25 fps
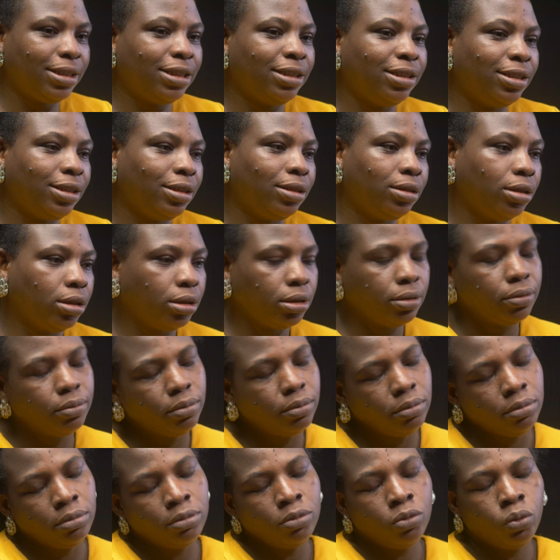in the
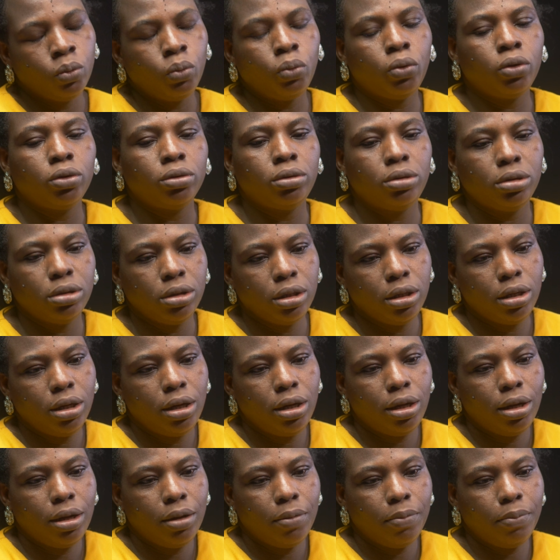ward.
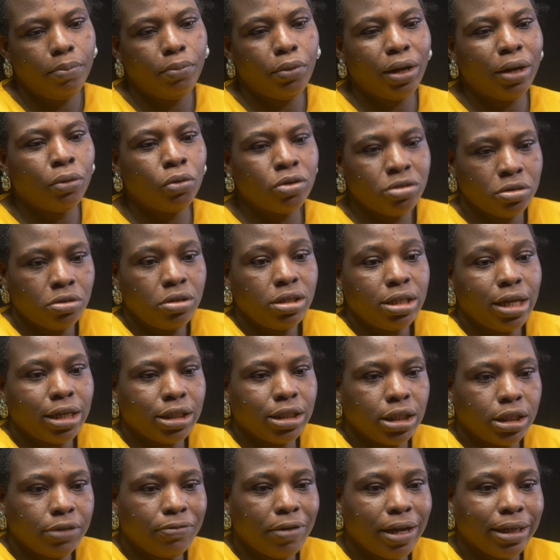But I was not
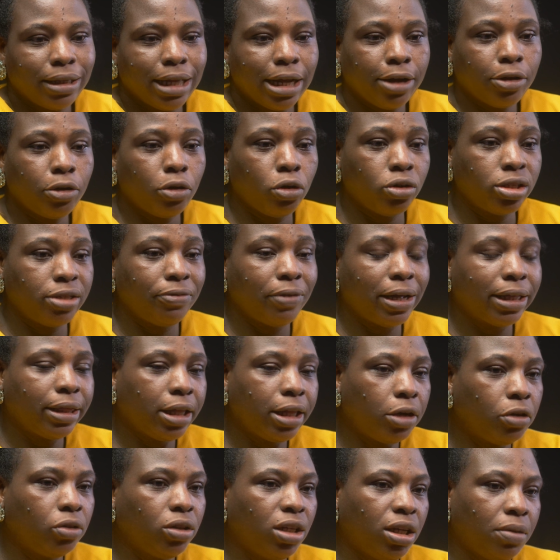satisfied that because if I
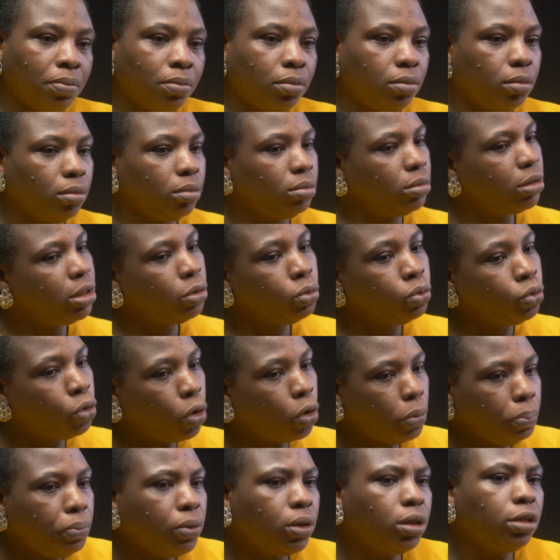tell them, they will
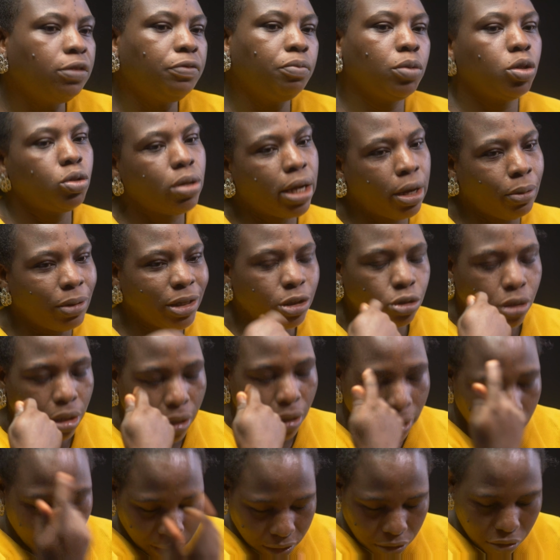not believe me. So I went,
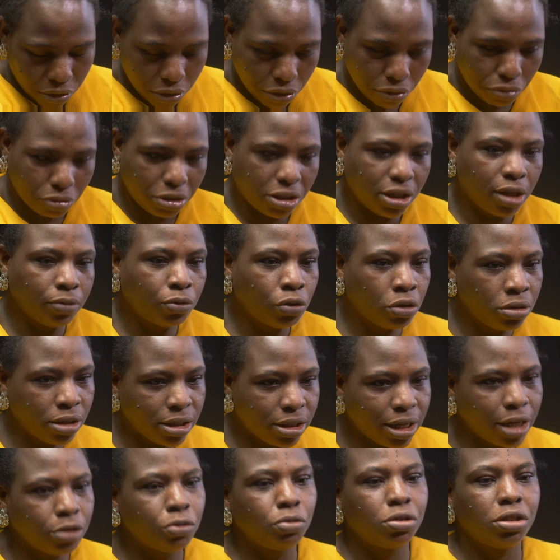I went to the reception,
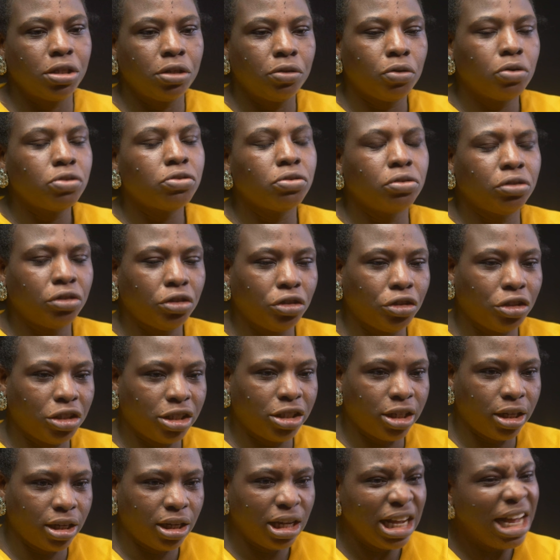sat with a nurse on the
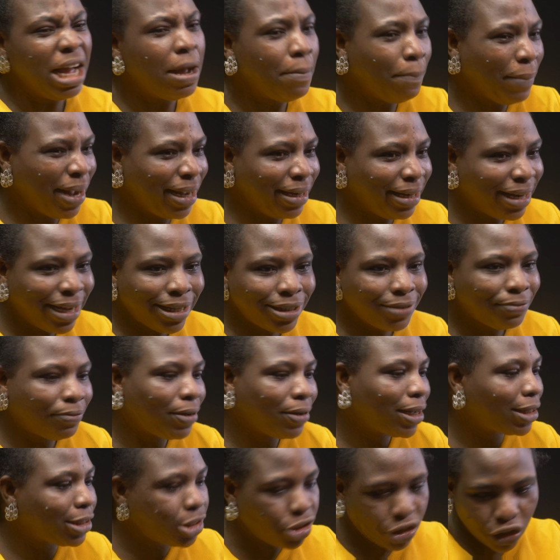chair. My next
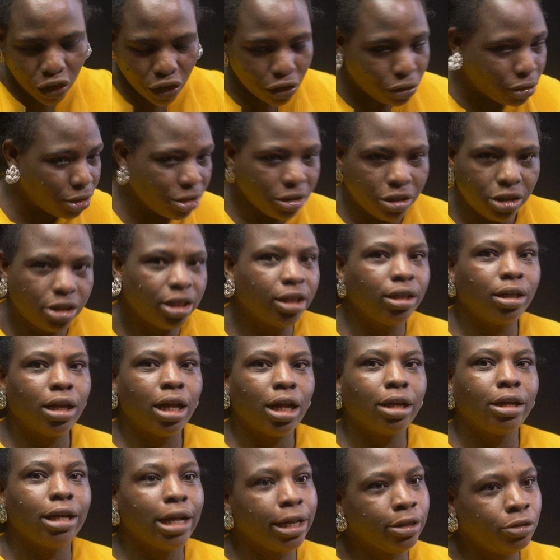fat shook the chair.
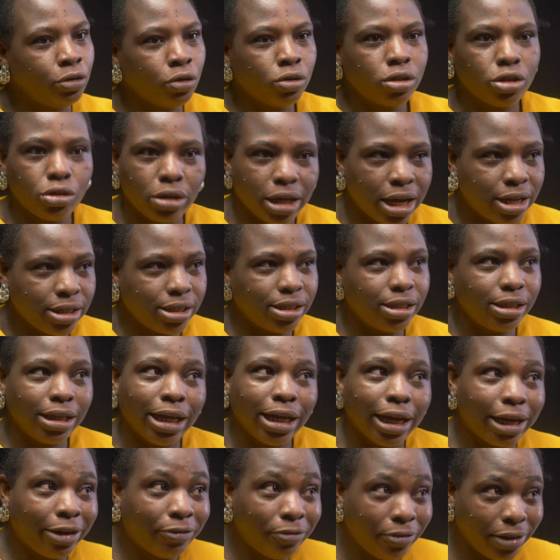I said, nurse, you can see
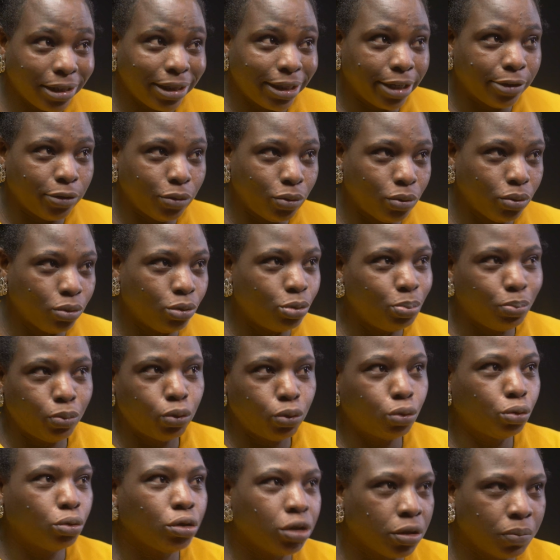that I farted though. You
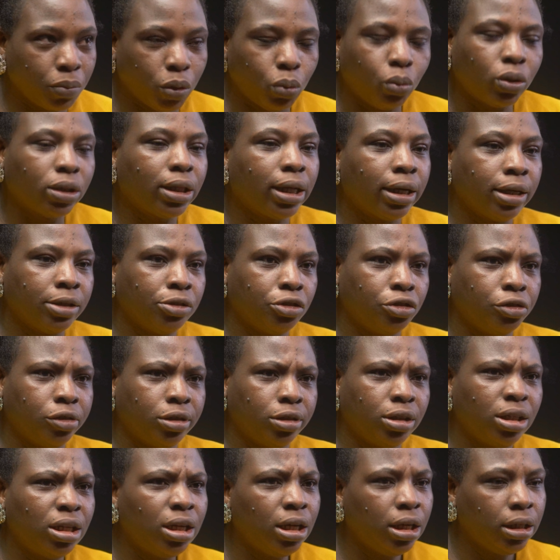push, give me water and
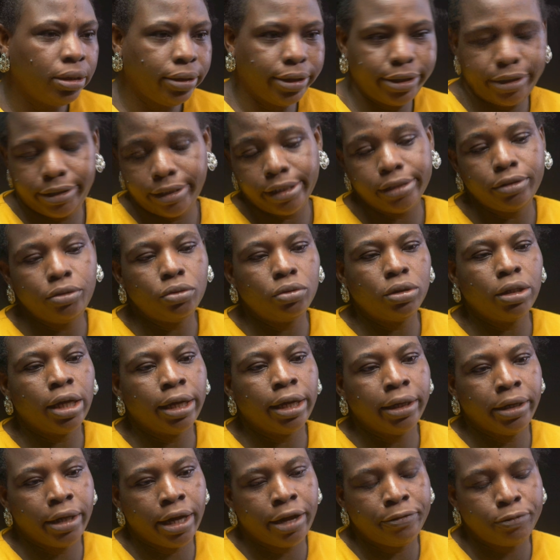drink. They said, no,
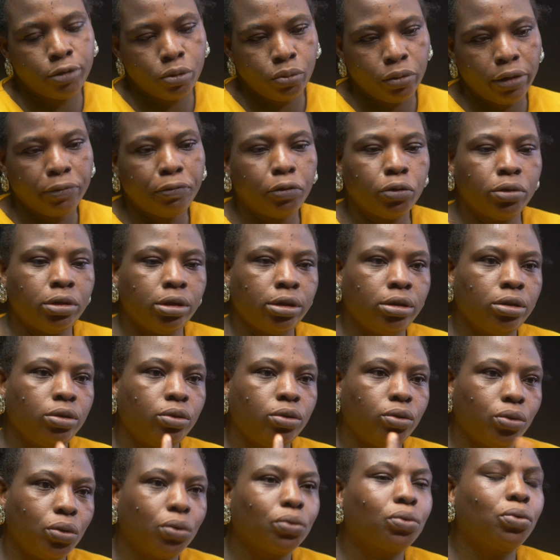that you have to wait for the
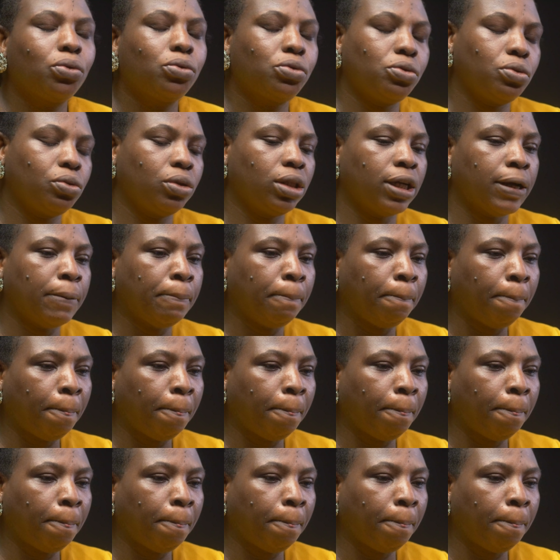doctor's order.